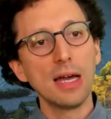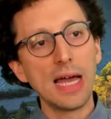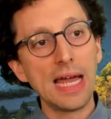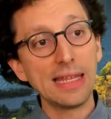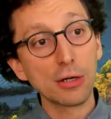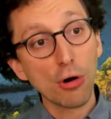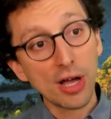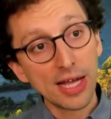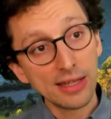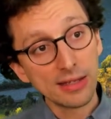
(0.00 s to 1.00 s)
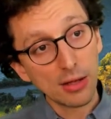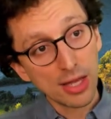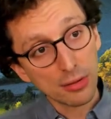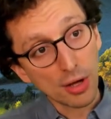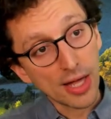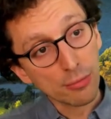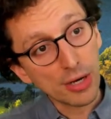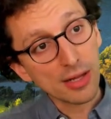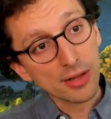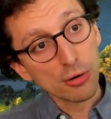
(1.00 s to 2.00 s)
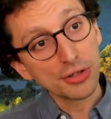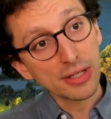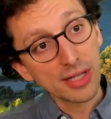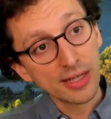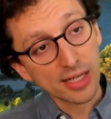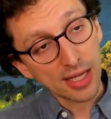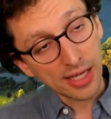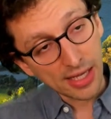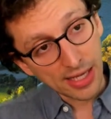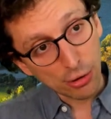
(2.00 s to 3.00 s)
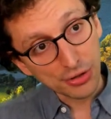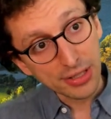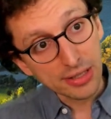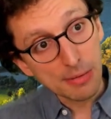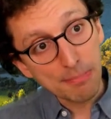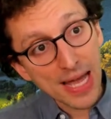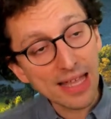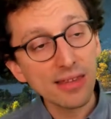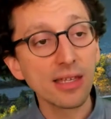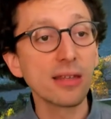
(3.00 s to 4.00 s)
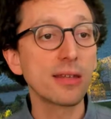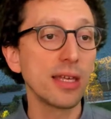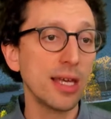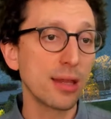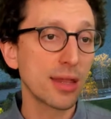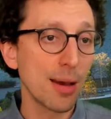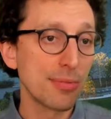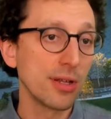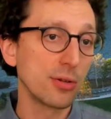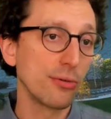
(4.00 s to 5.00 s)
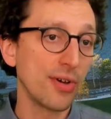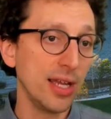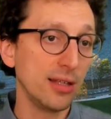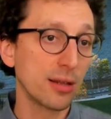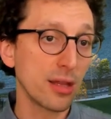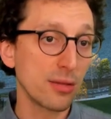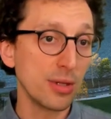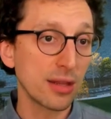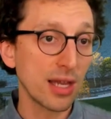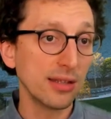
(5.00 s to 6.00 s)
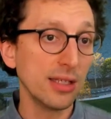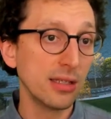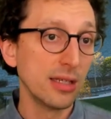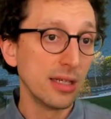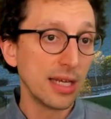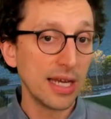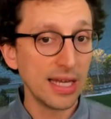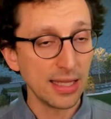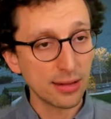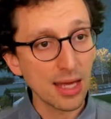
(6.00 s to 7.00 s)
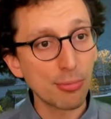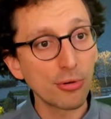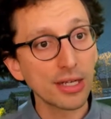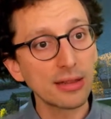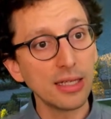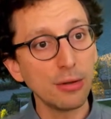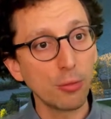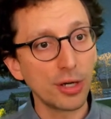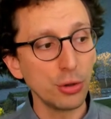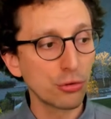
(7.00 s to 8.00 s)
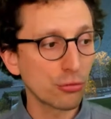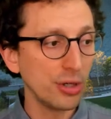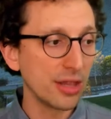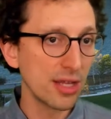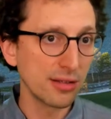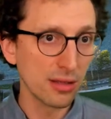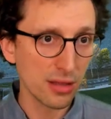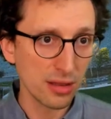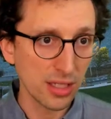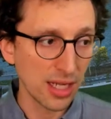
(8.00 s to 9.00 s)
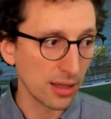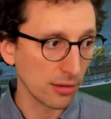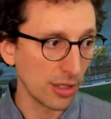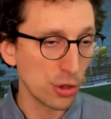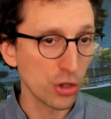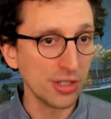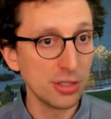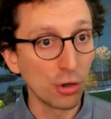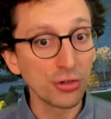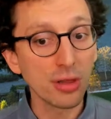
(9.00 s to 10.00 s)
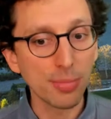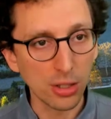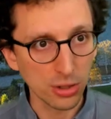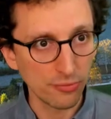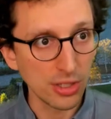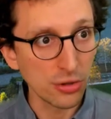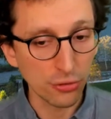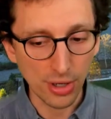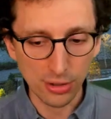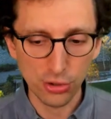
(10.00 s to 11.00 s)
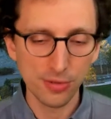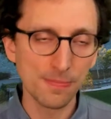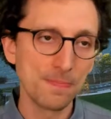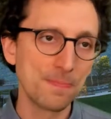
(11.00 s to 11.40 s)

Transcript: And as well as a context-independent subset of ATIS has been studied separately, where you treat sentences in isolation and not as part of an interaction.